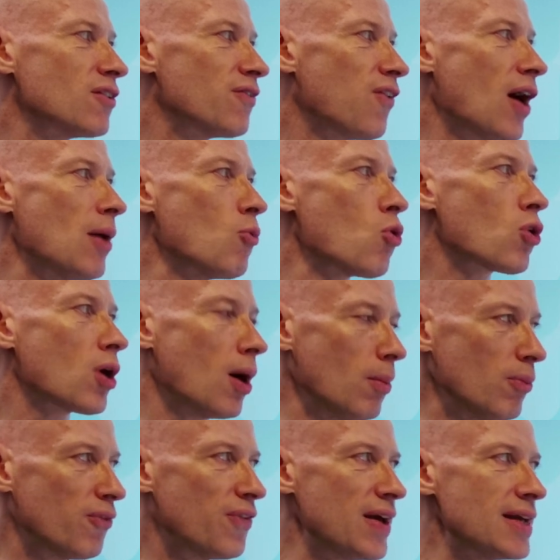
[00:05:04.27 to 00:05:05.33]
Firewall
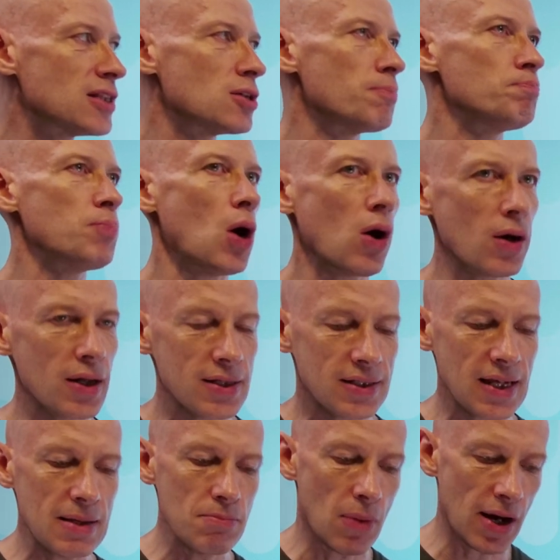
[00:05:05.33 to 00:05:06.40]
config to
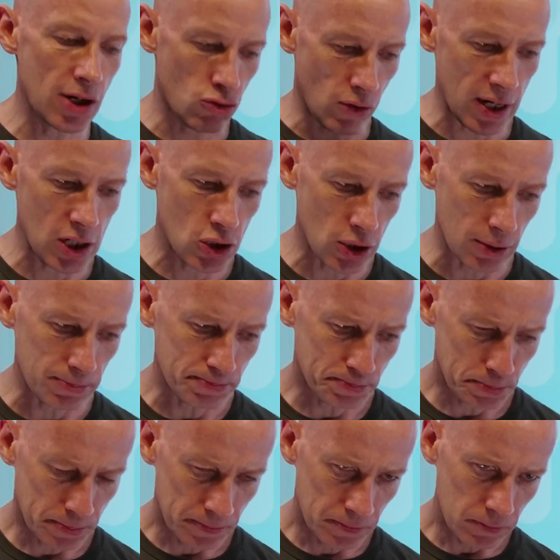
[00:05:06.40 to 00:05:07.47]
policy migration.
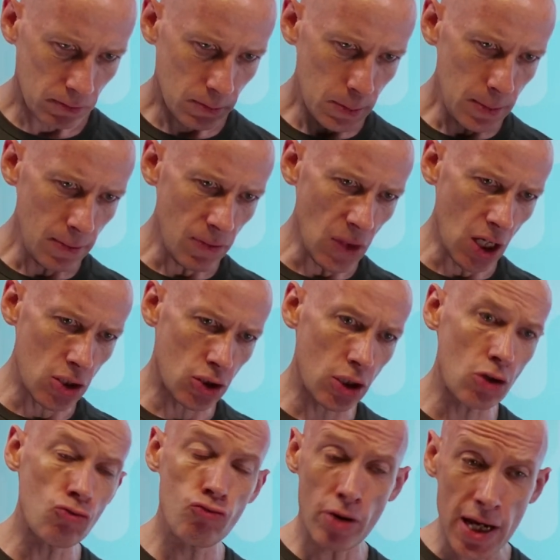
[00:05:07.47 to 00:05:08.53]
So
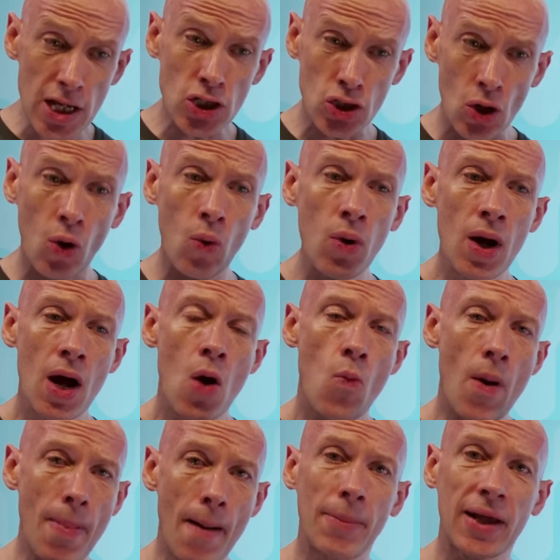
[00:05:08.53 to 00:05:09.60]
the regional
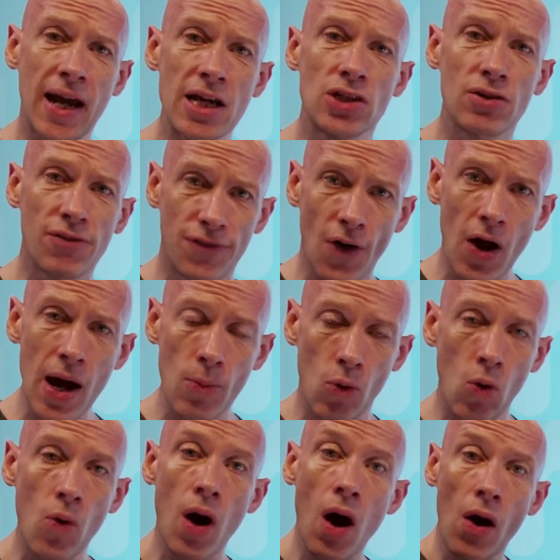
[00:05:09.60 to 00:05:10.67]
web application
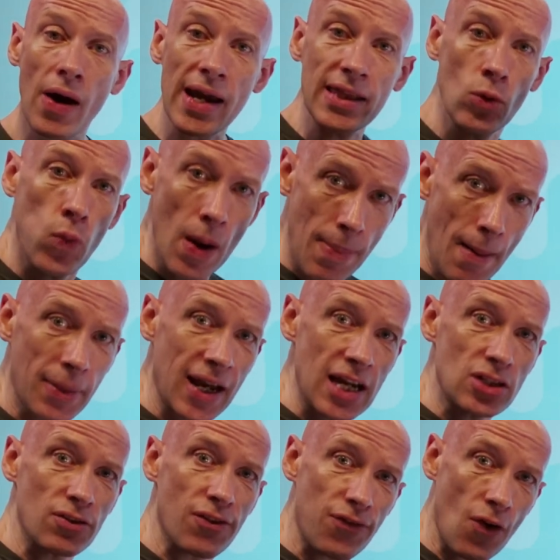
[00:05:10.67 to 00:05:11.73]
firewall, that is the web
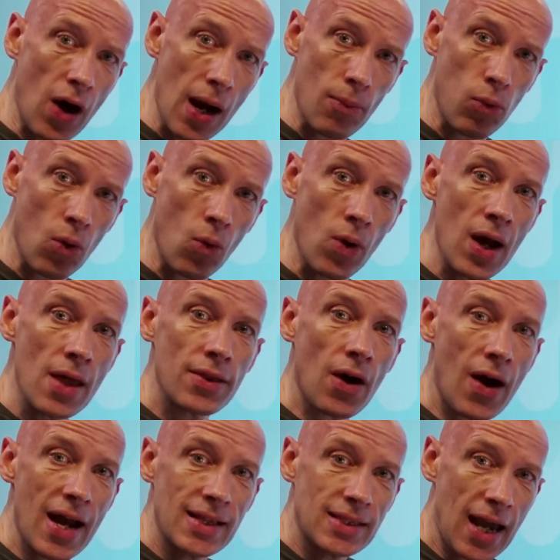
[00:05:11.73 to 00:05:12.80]
application firewall that
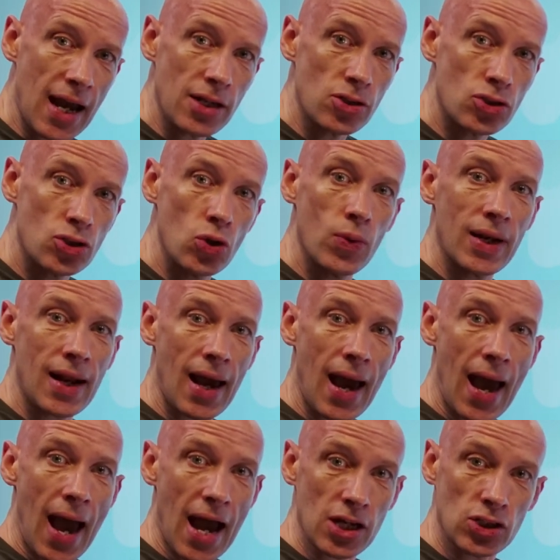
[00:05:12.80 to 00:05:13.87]
I attach to an
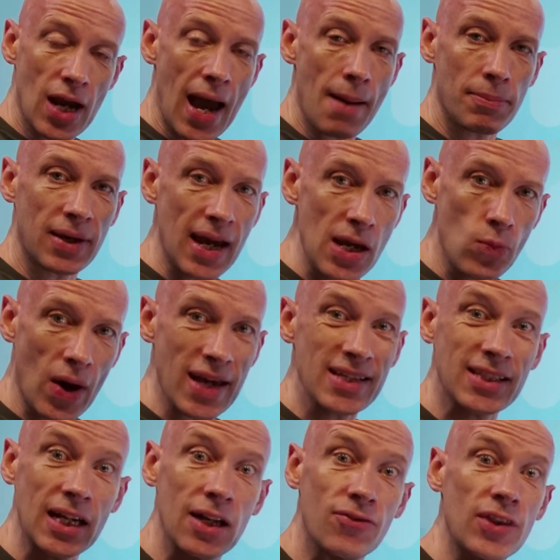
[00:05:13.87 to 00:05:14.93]
Azure App Gateway
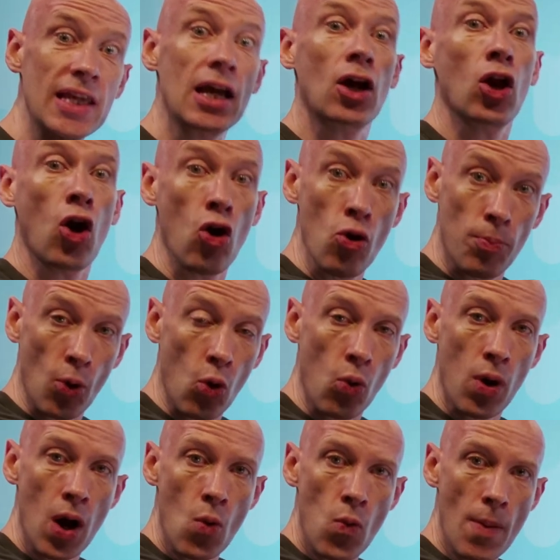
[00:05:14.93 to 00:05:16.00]
instead of the
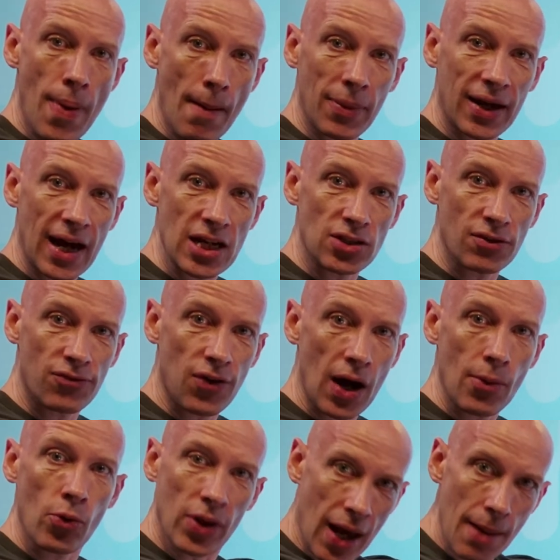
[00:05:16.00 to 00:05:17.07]
global web application
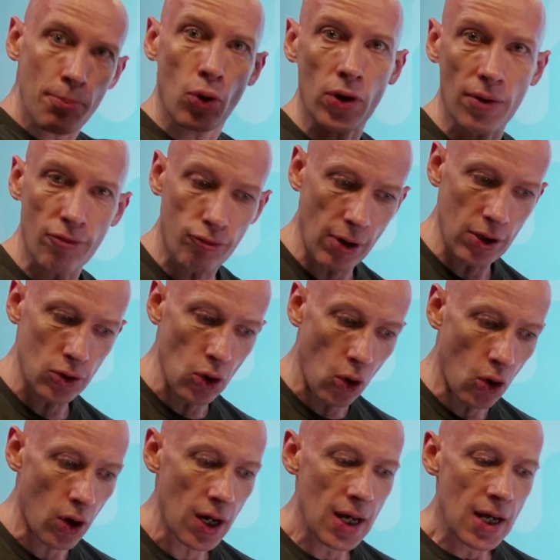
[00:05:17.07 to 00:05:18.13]
firewall that I put on front
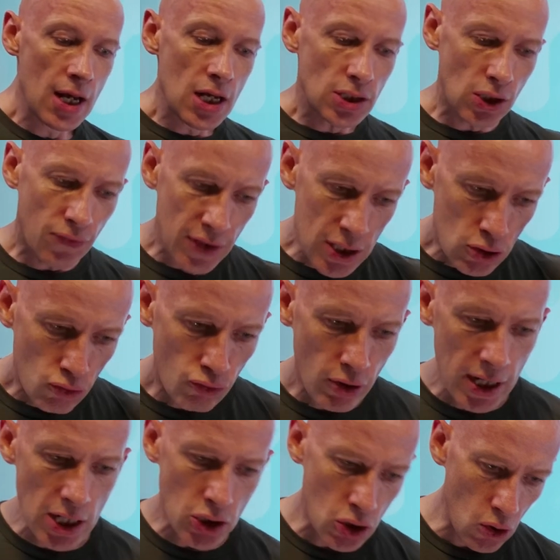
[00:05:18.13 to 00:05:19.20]
door. So for this
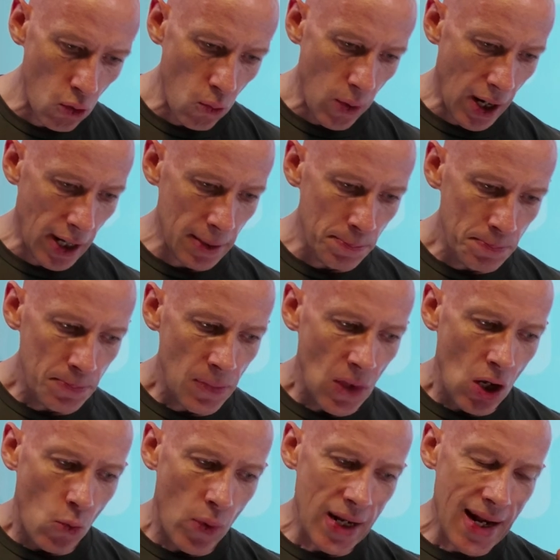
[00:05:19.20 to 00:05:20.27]
regional one,
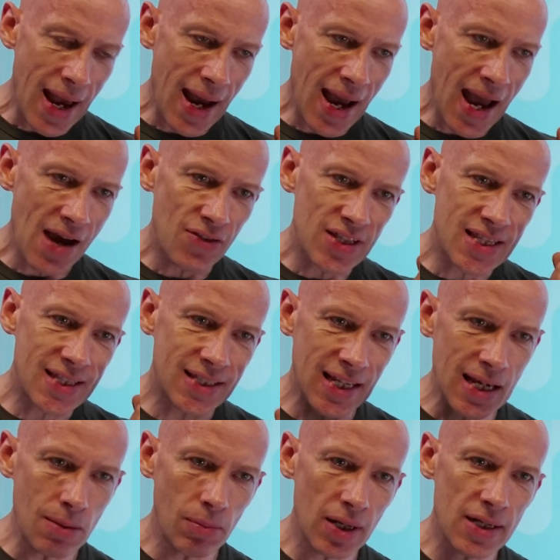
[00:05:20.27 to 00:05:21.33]
we now have a
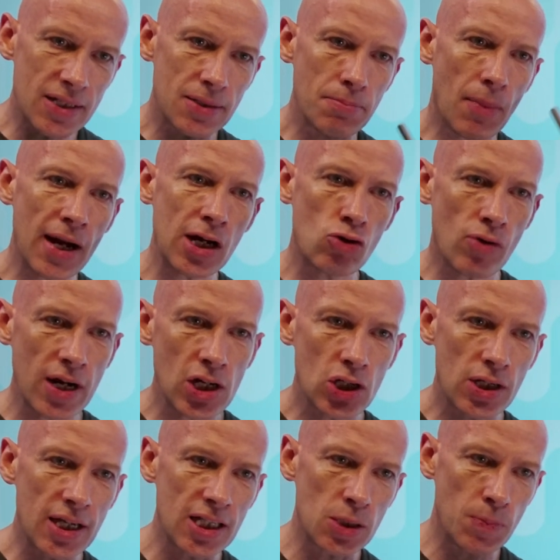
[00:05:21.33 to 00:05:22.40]
seamless
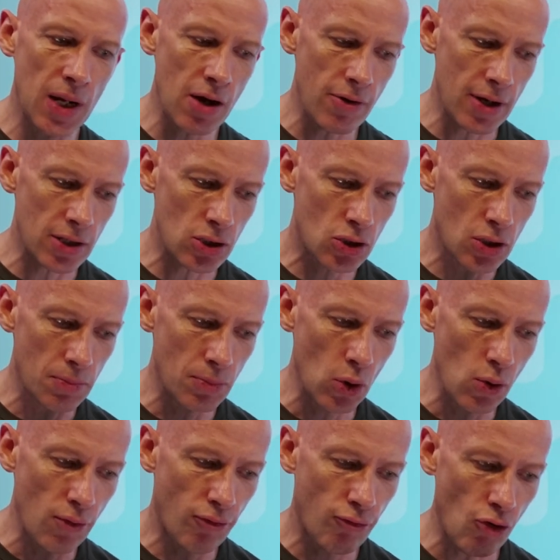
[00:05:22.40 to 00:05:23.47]
migration experience to
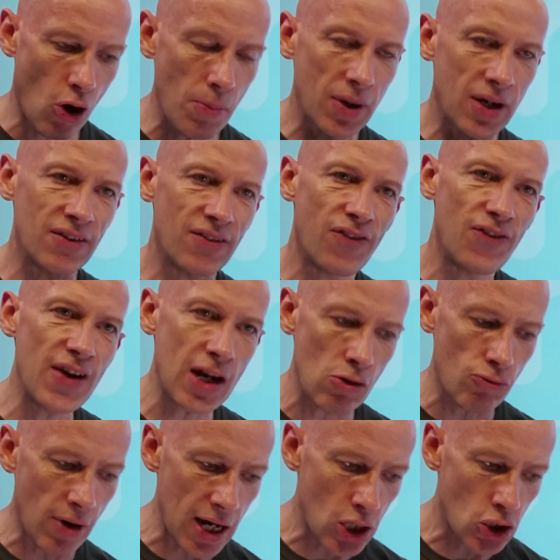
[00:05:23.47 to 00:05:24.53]
move from
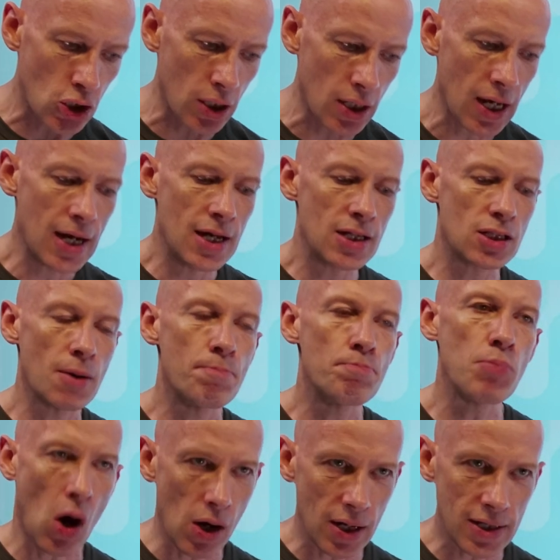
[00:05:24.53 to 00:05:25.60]
configuration to
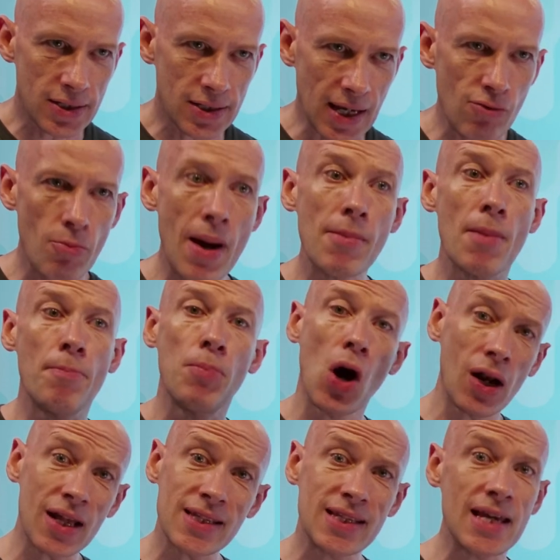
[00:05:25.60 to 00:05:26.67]
policy. Remember,
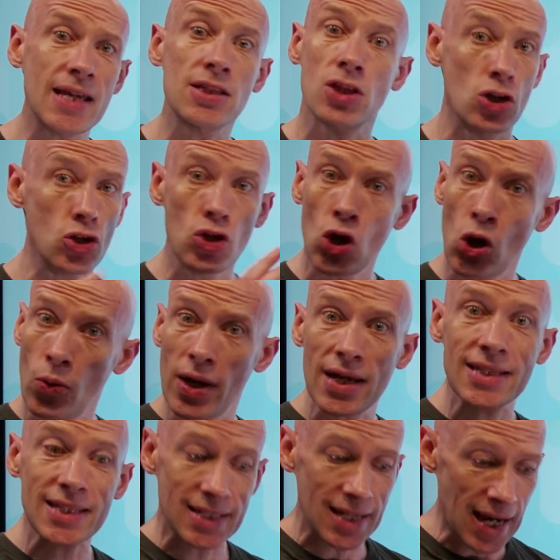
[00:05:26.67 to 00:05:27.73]
policy is the newer
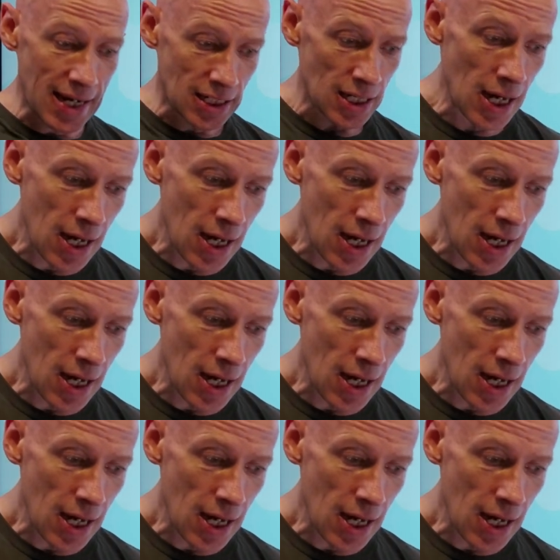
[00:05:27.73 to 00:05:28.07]
state.